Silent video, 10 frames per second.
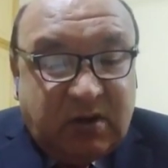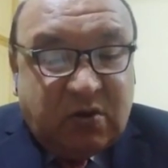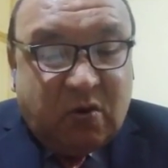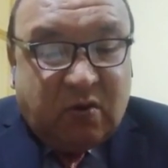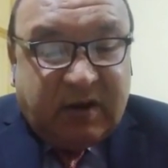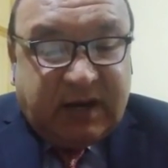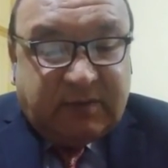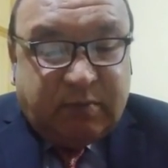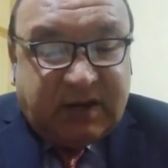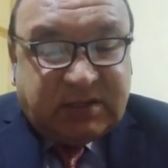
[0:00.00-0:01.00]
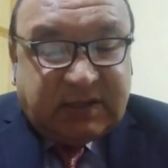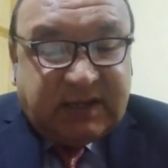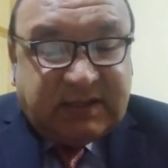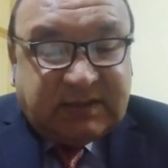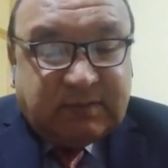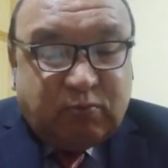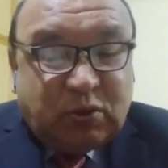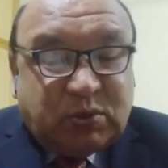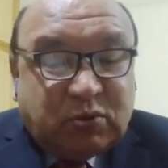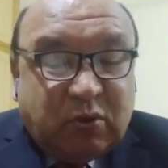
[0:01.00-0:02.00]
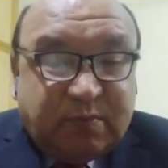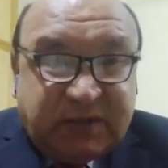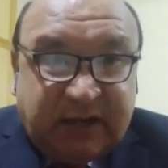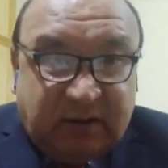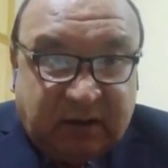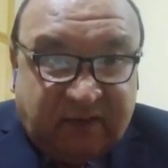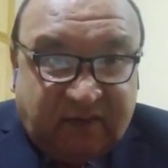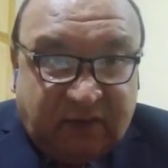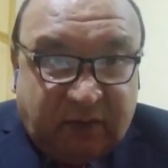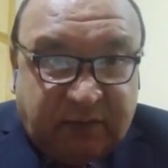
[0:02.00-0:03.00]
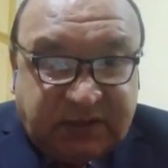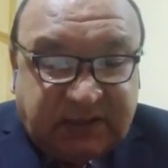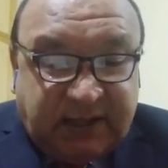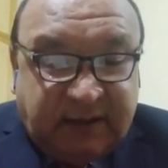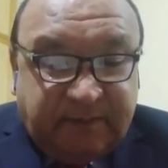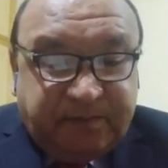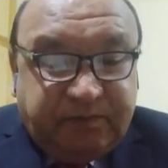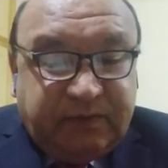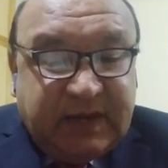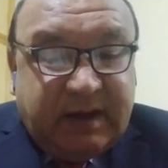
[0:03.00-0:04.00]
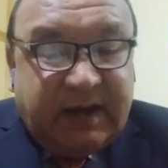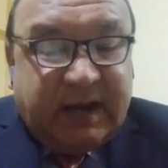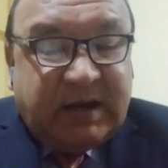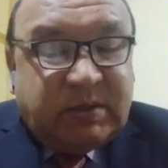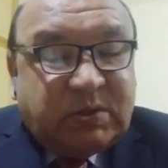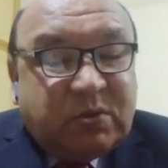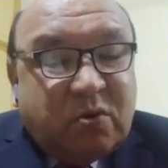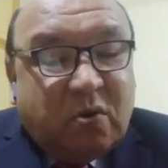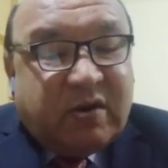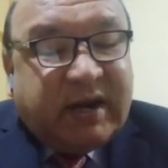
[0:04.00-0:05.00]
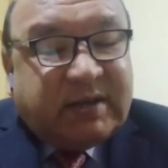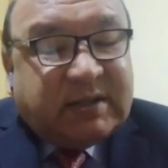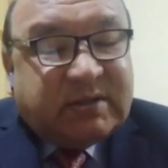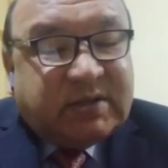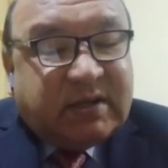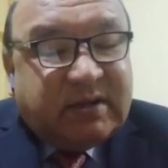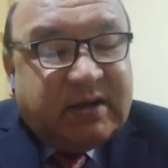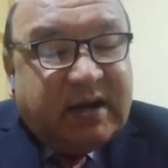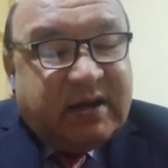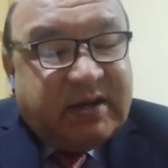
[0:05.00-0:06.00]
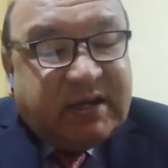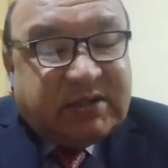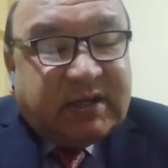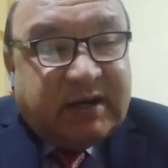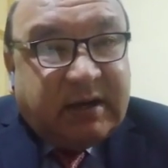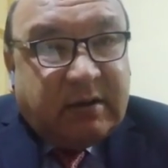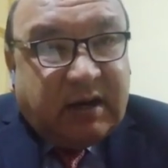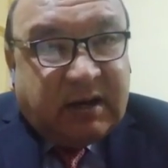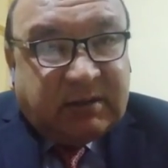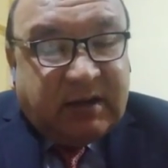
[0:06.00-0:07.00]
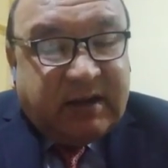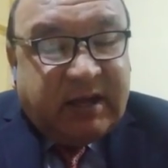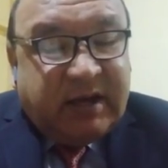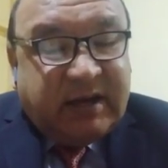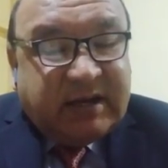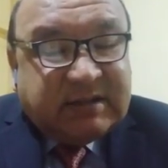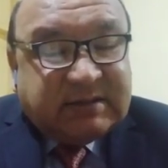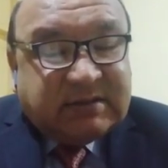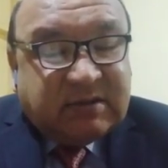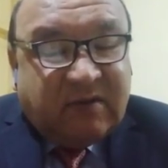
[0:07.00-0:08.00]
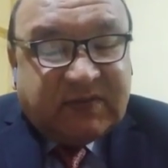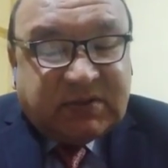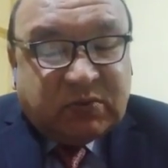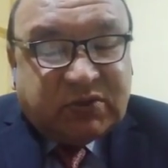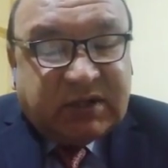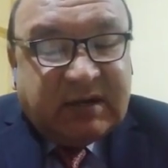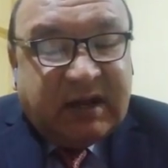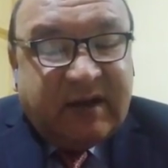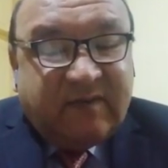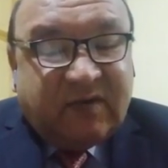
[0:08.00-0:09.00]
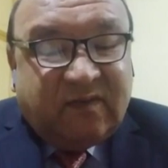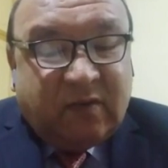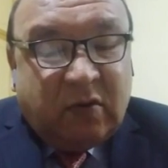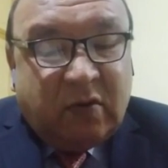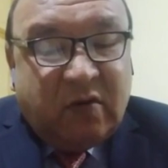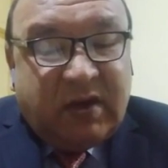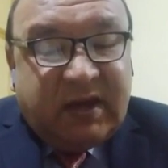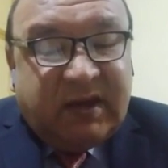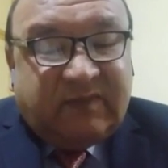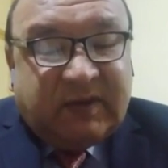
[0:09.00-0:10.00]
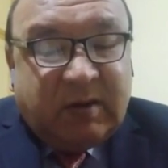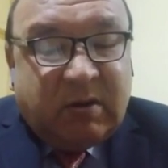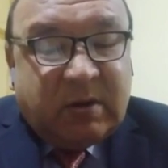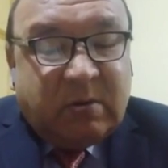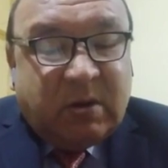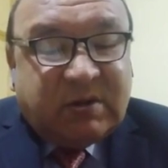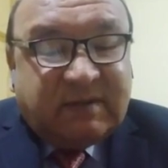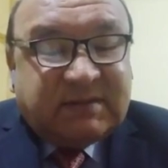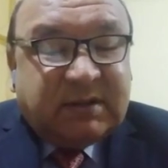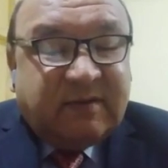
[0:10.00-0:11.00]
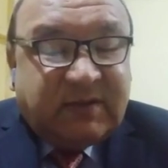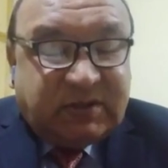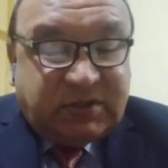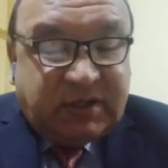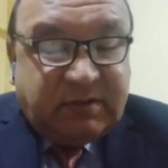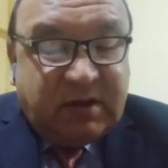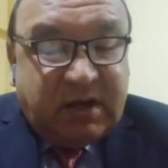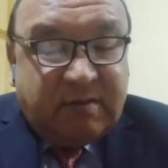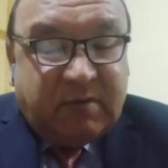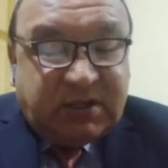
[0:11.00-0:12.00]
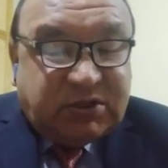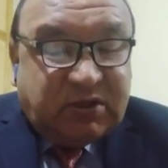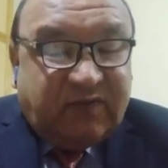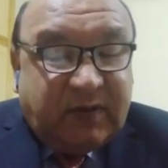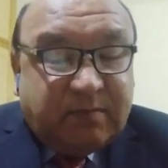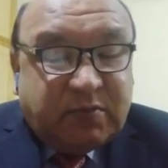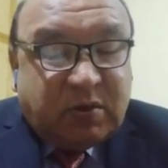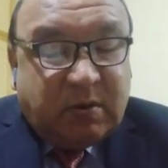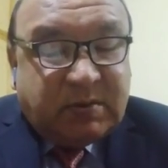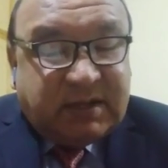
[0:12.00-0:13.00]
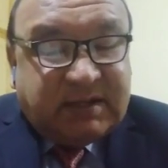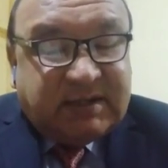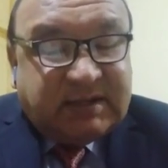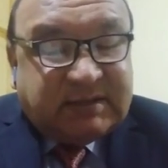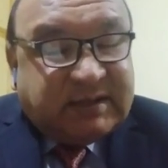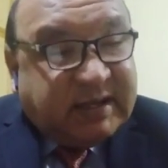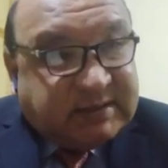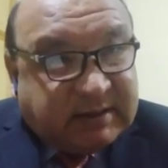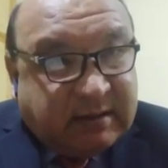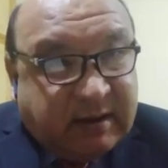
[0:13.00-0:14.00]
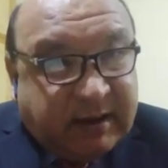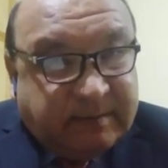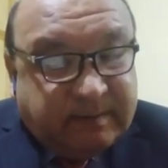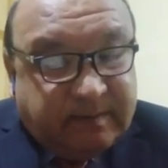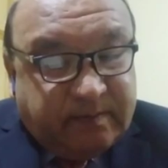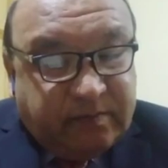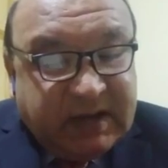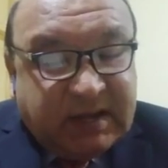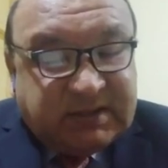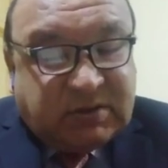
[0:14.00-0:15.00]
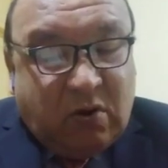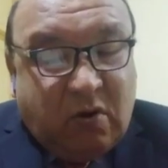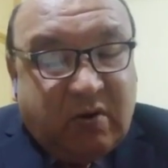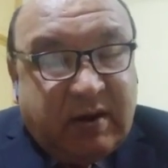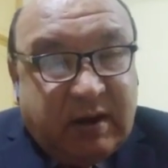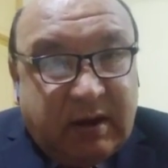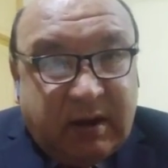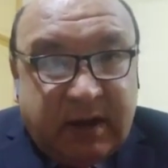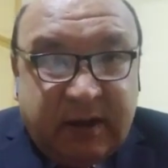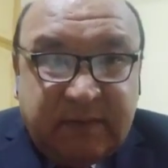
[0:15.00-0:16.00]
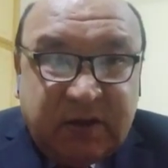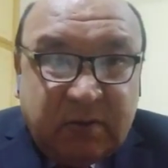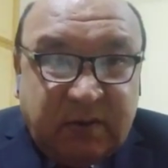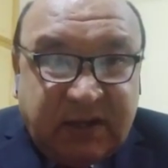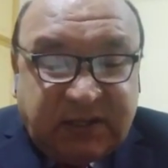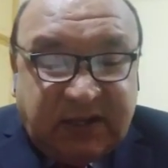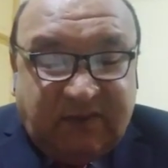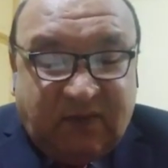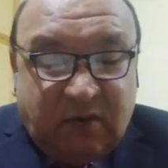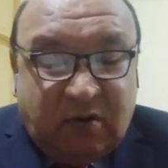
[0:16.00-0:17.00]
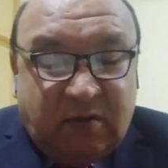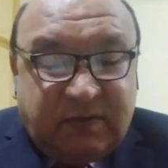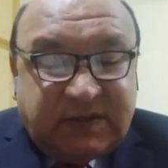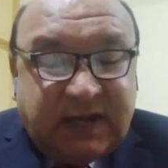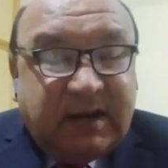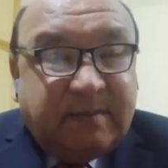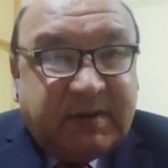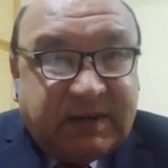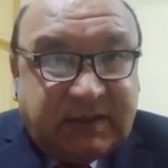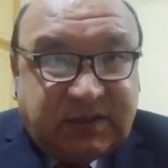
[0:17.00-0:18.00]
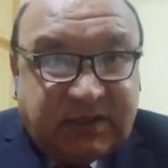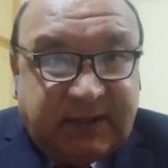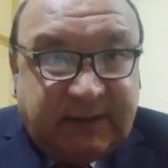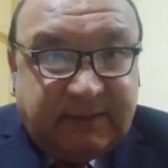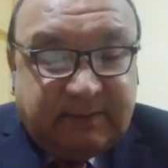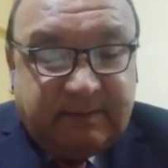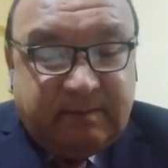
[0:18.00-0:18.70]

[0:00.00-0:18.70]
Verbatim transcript: No great pressure is put to obtain conformity and no great alternation in other areas of social life would follow if they were not observed as change. Much of importance is ascribed. So, immunity from deliberate change.